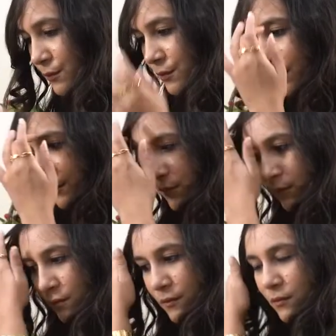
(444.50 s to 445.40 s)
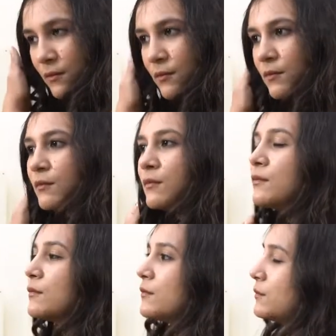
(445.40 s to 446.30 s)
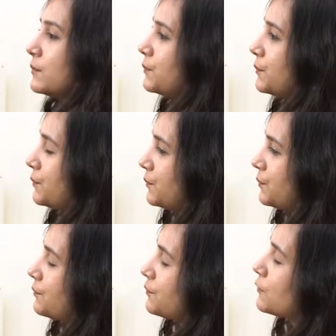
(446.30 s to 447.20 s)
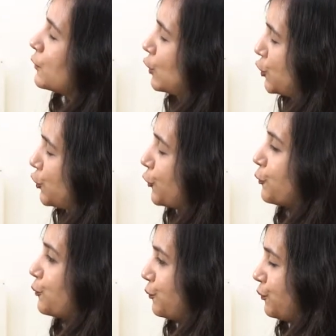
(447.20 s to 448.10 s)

The person shown says nothing.